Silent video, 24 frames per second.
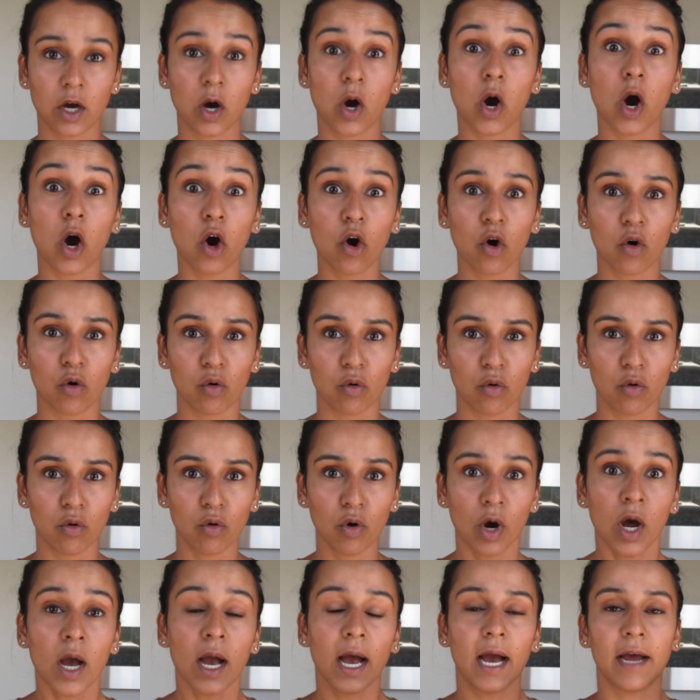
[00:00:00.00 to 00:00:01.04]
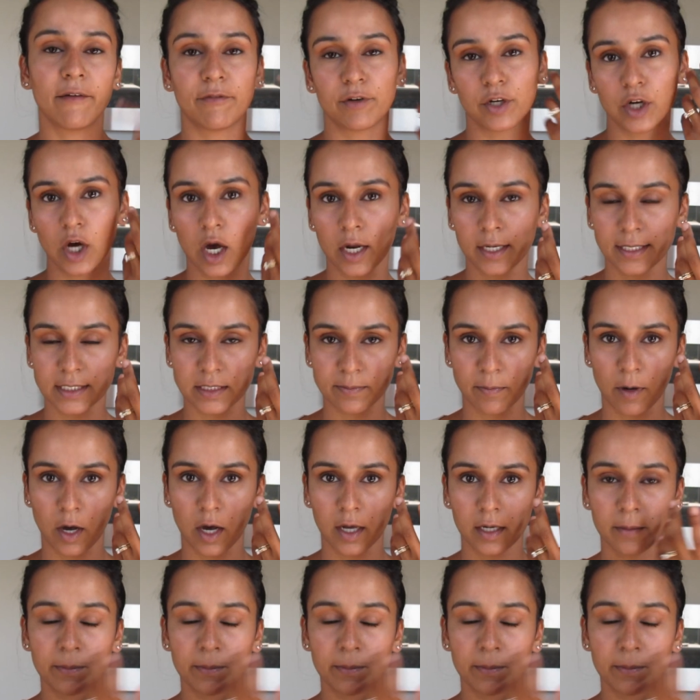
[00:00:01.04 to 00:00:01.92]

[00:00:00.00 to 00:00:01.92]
oh, I forgot a spot.